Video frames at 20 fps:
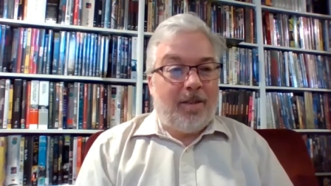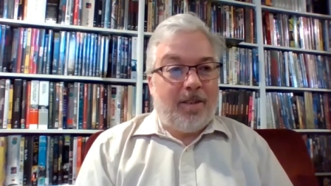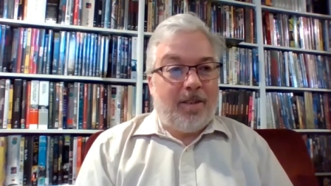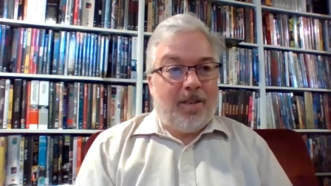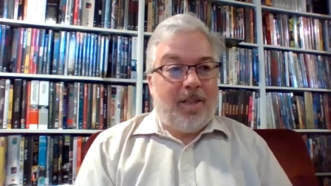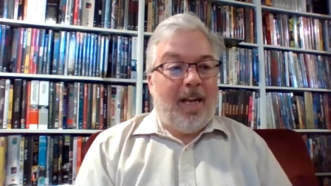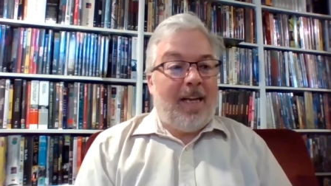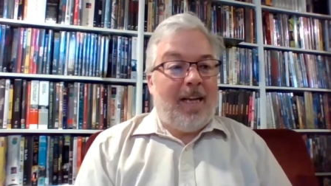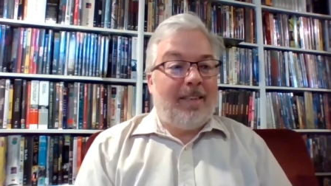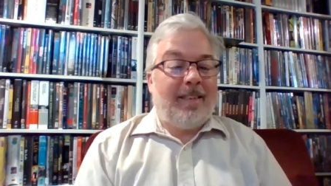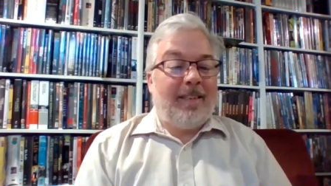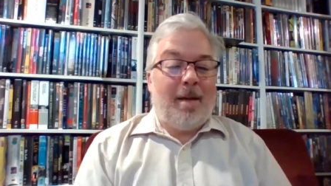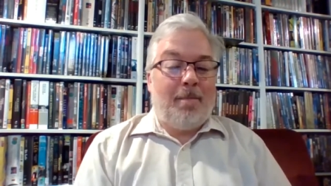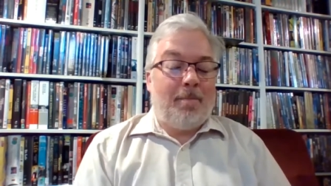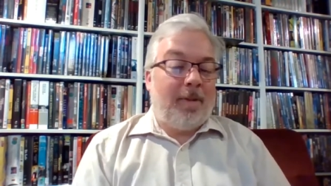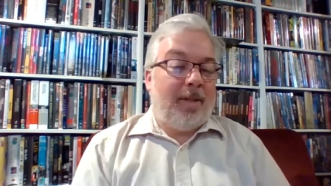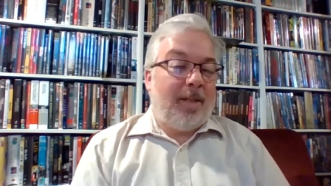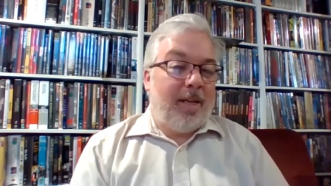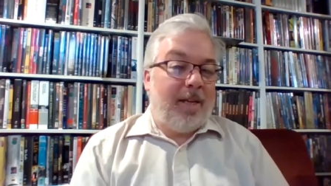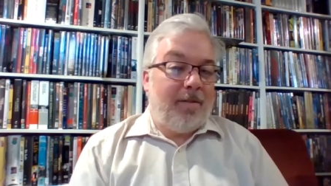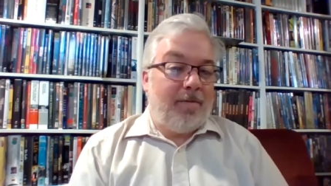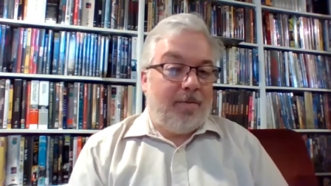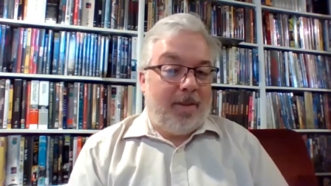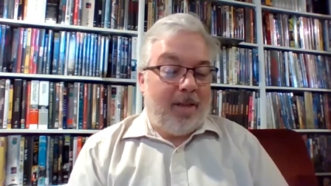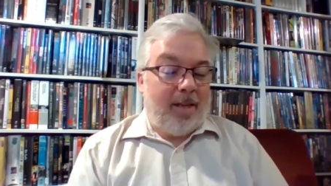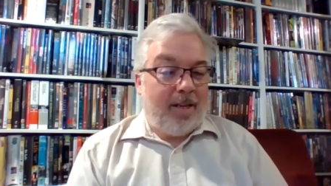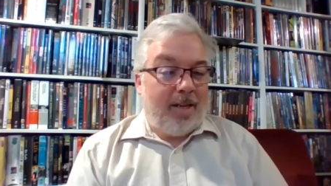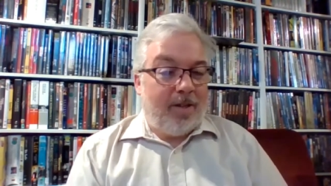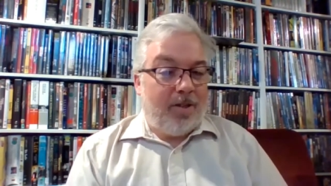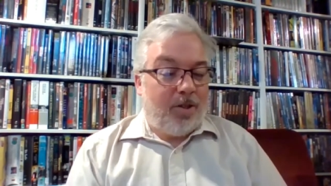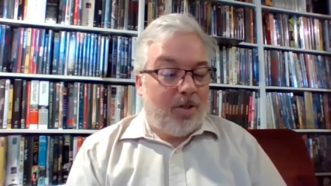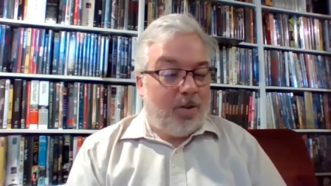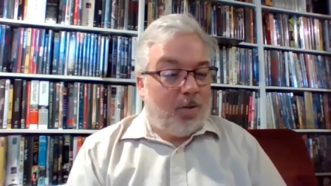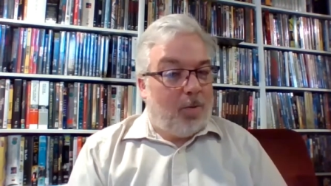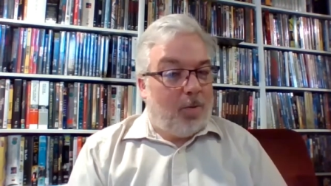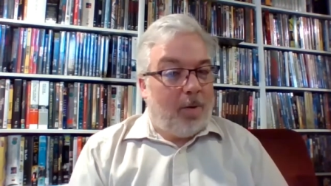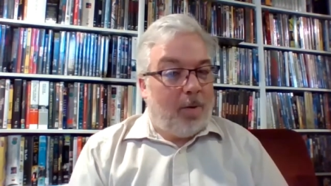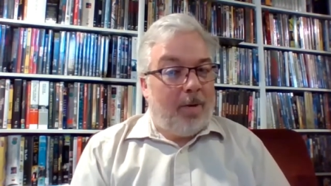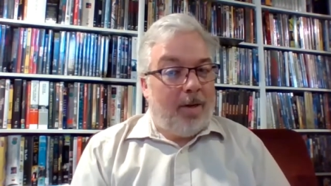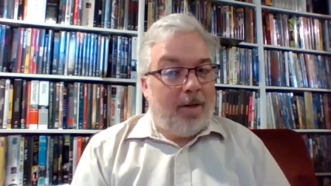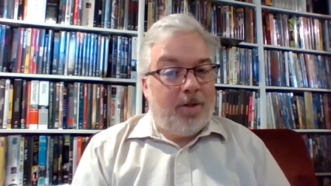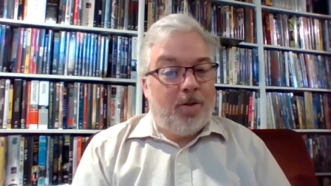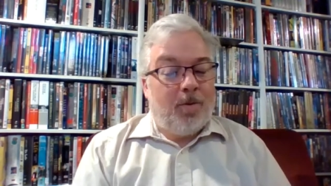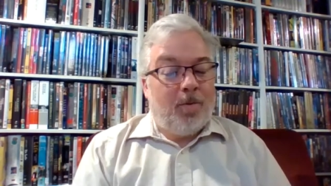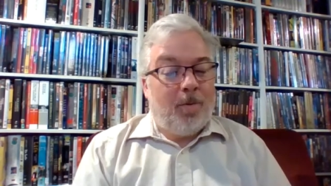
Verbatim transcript: You know, he still has that belief that he's just one punch